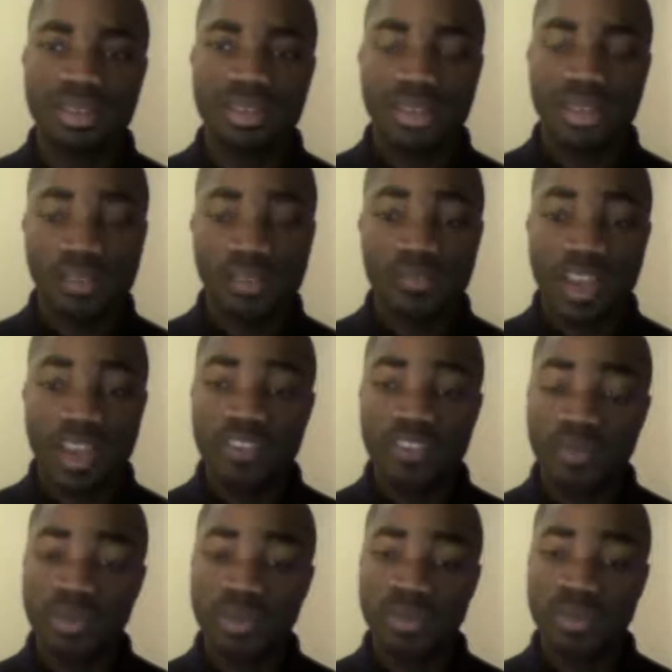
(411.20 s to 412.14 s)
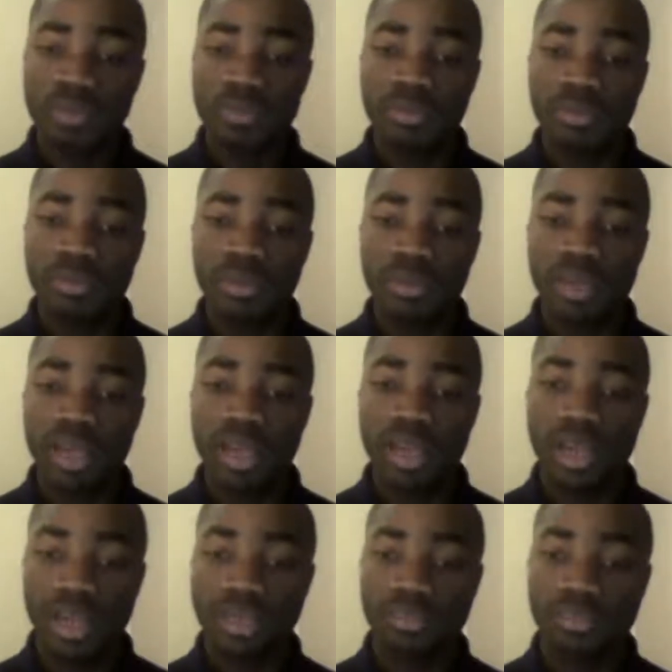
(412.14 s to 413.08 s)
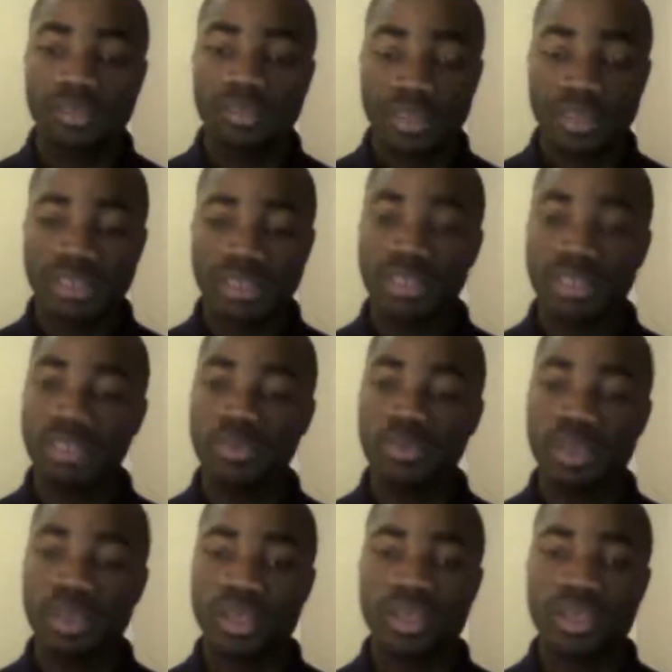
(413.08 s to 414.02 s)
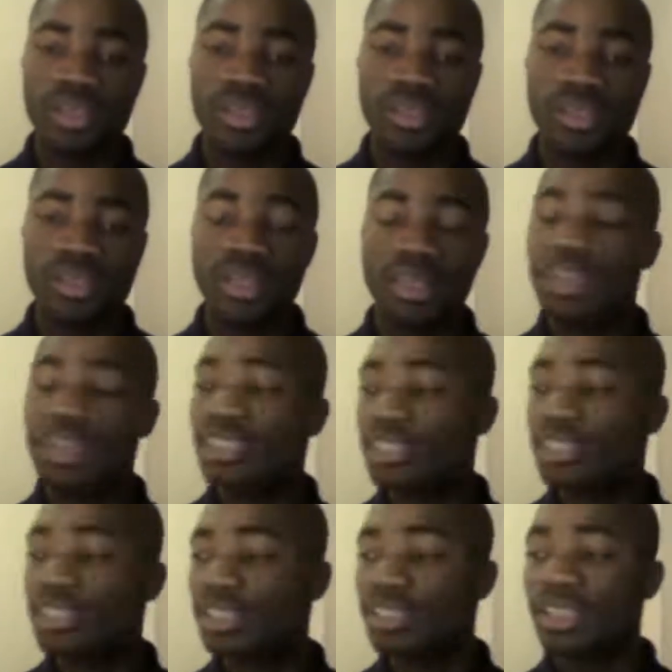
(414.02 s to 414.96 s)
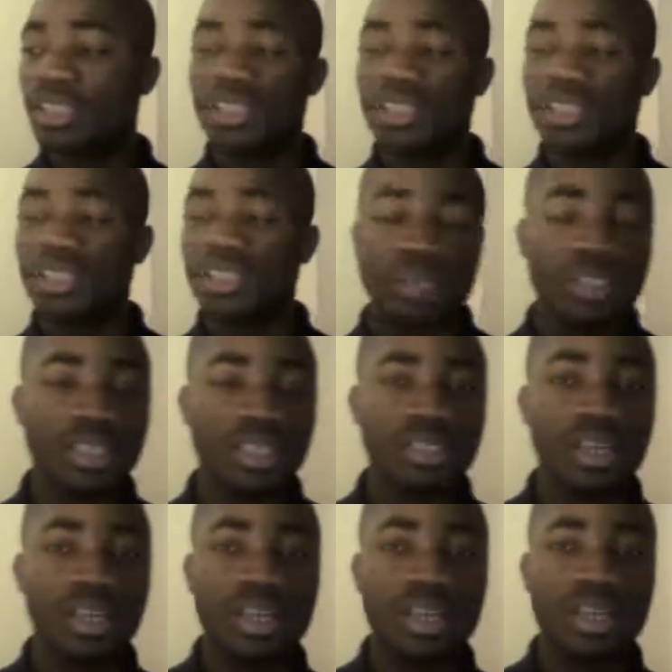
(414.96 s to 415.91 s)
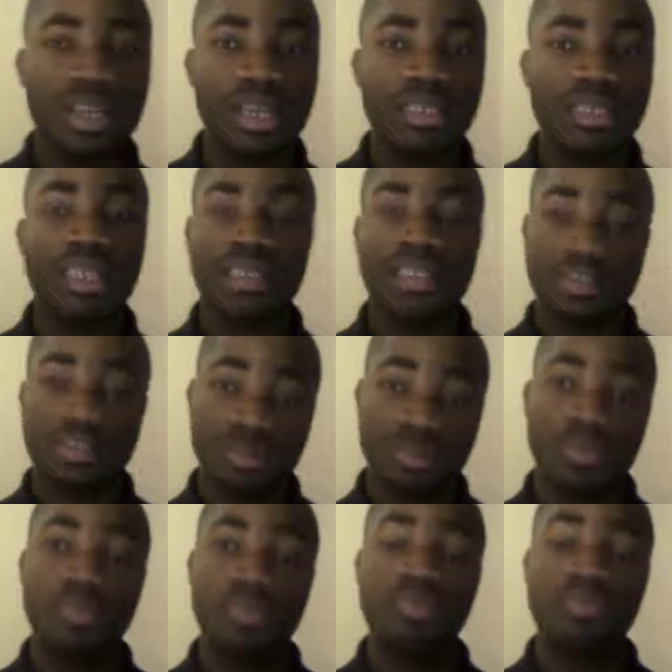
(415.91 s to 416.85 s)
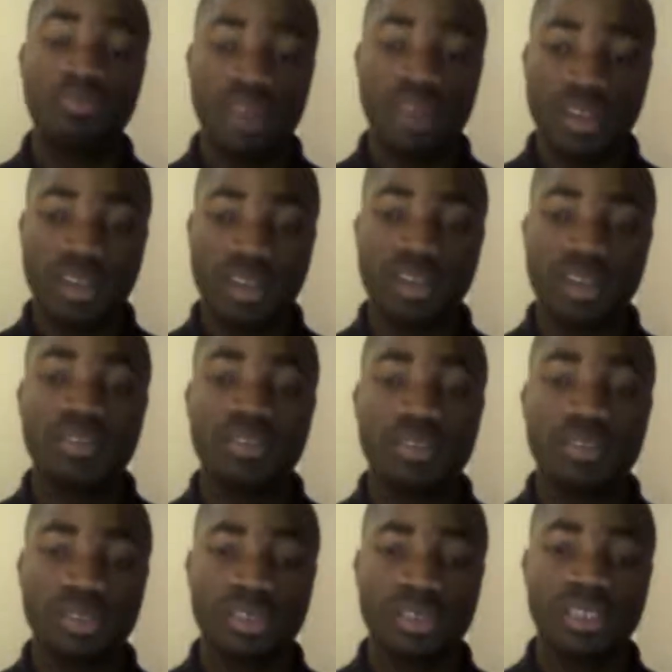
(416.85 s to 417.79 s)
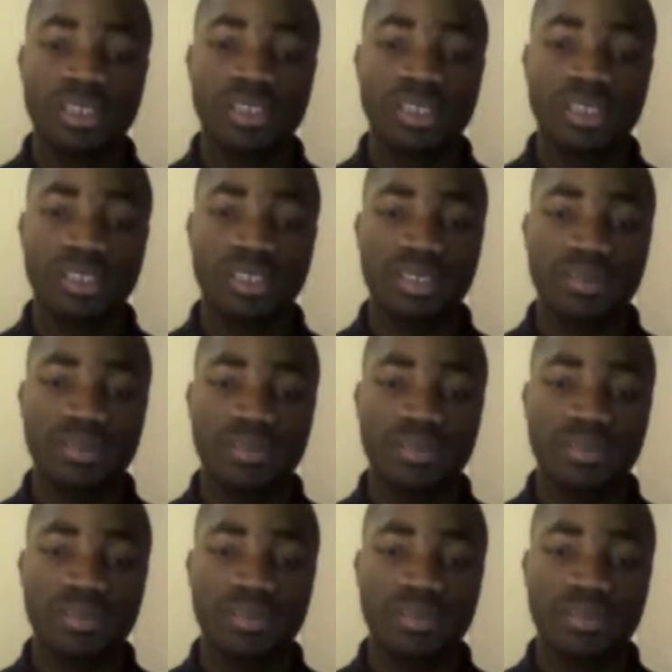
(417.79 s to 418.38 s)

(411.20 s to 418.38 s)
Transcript: If 5 people are handled in such way, and it makes national headlines, I think people will be very careful in doing these things.